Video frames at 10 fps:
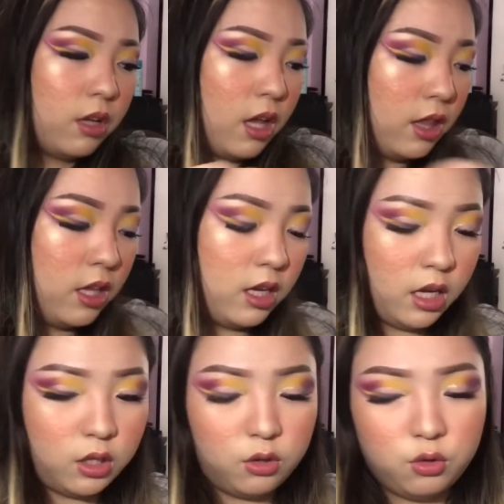and then
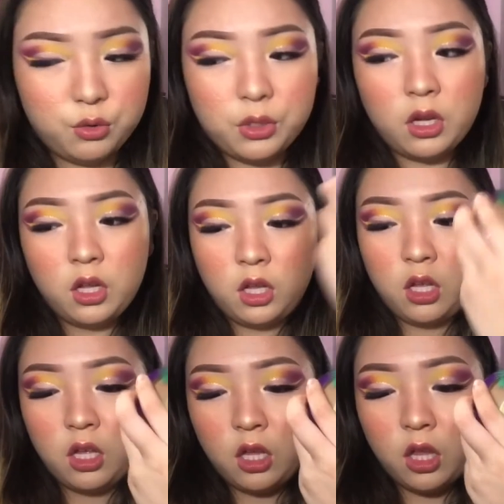I used
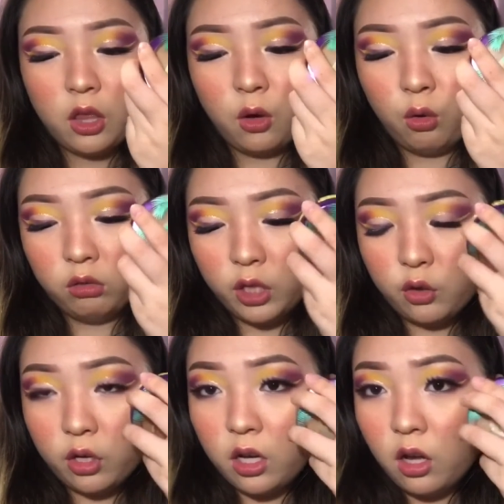the Holy
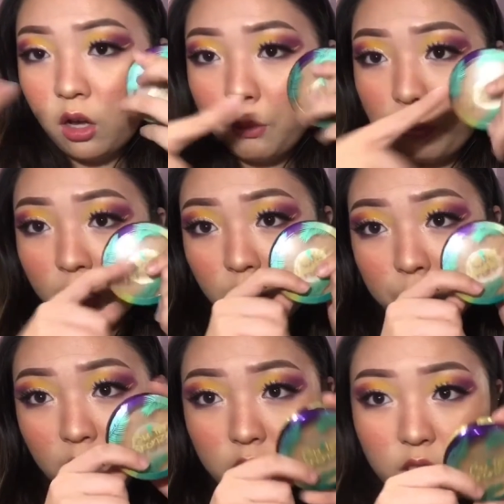Grail Butter
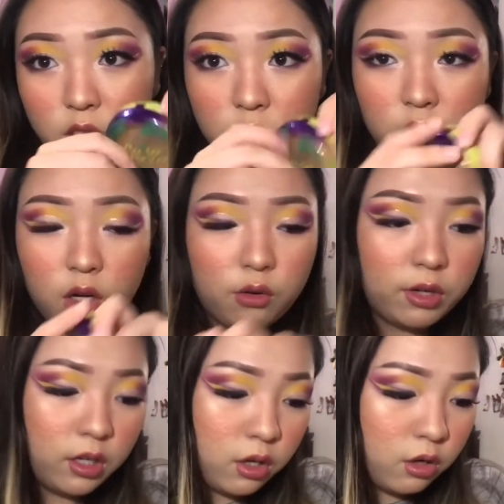Bronzer, you
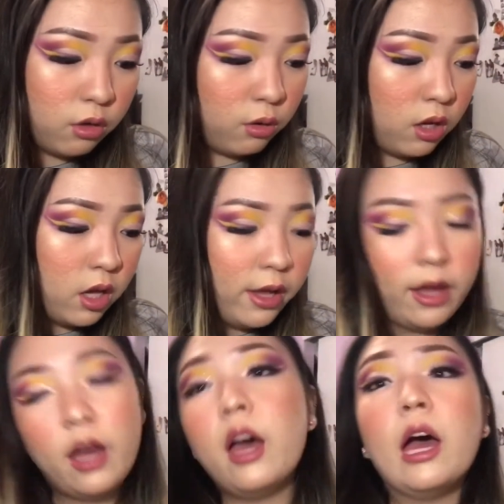already know,
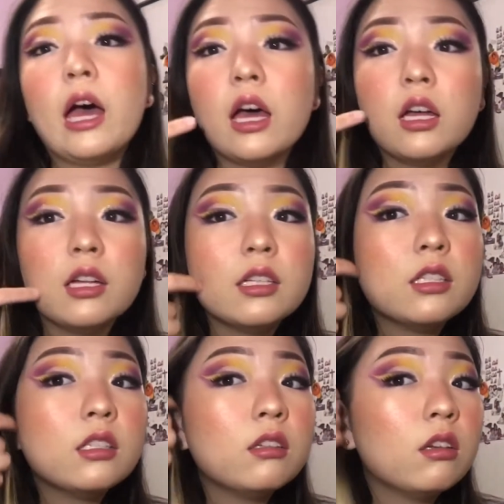
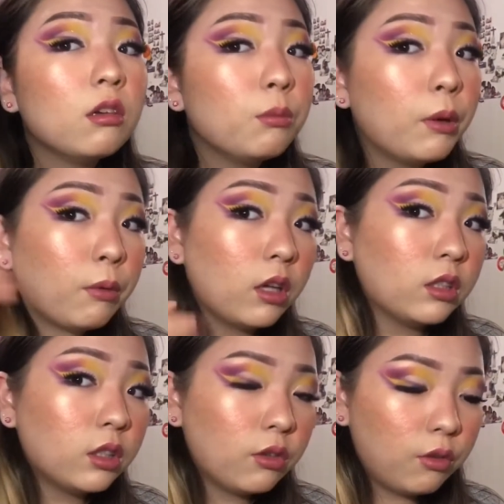as my
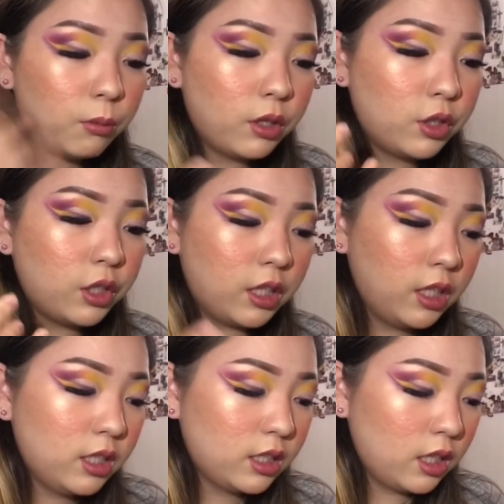bronzer for my
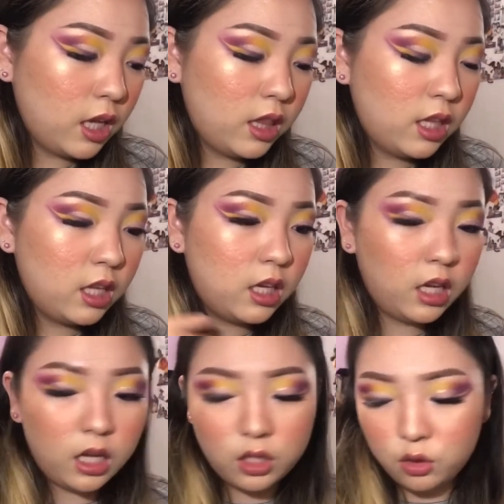cheeks. And then
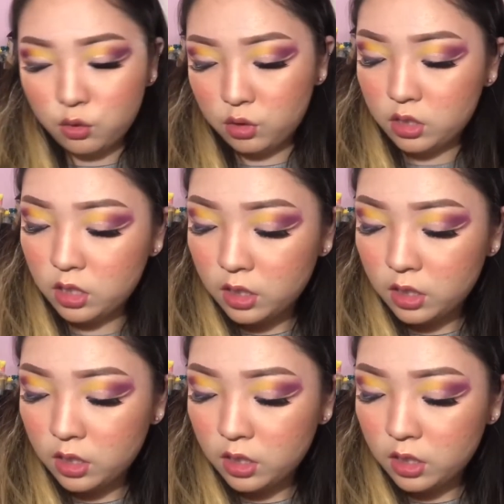I used,